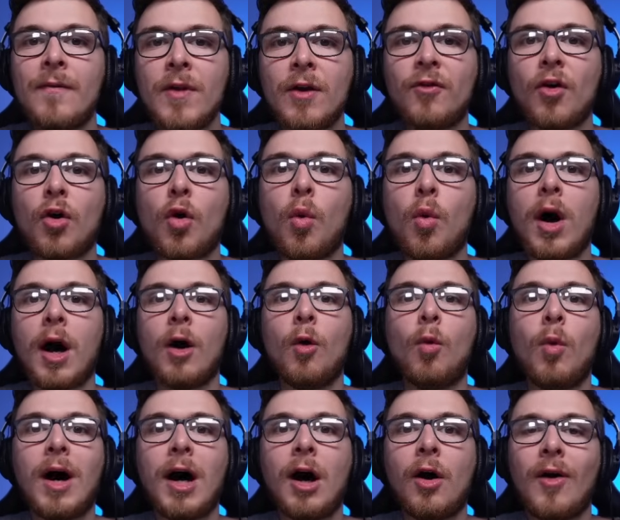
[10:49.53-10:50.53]
for quite a
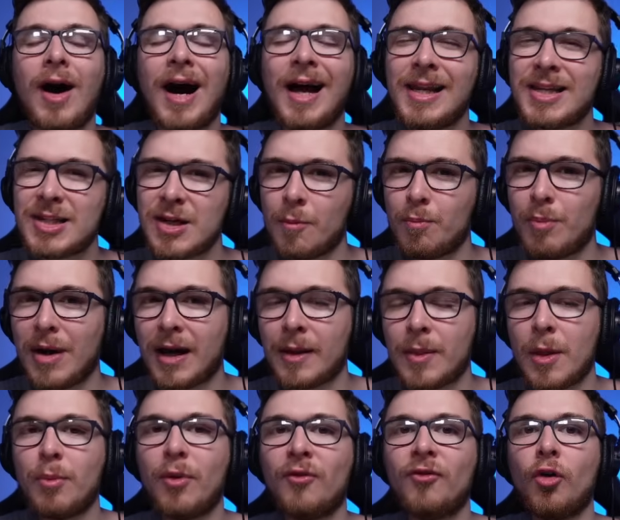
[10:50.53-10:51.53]
while, at least combining
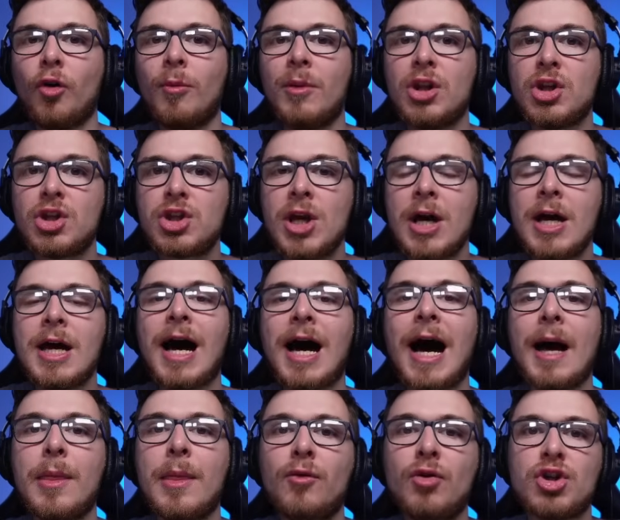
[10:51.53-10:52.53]
the performance
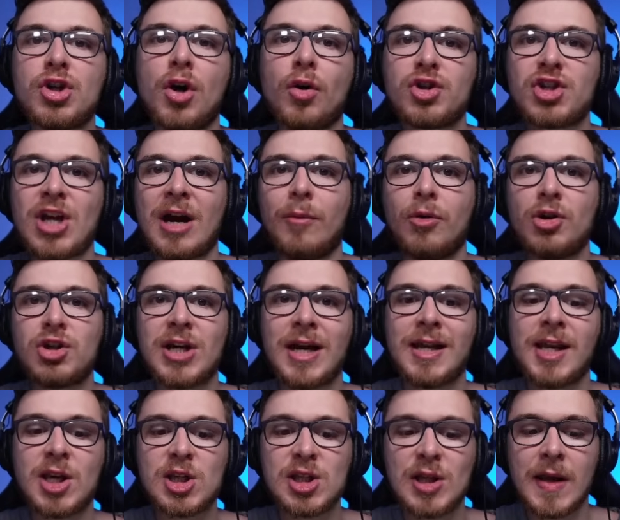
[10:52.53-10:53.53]
and the results
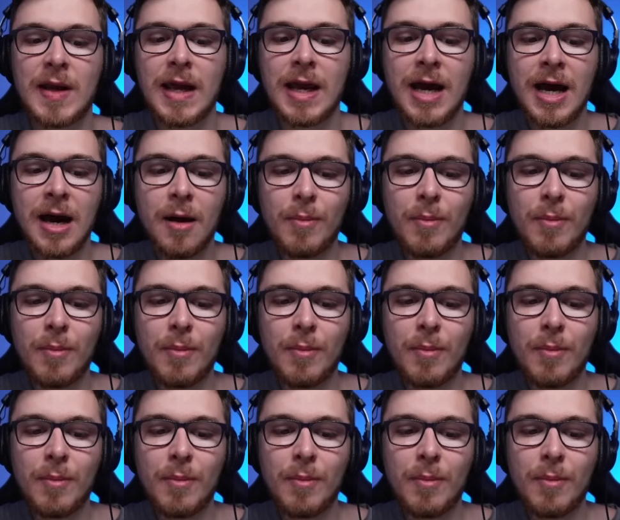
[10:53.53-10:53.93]
simultaneously.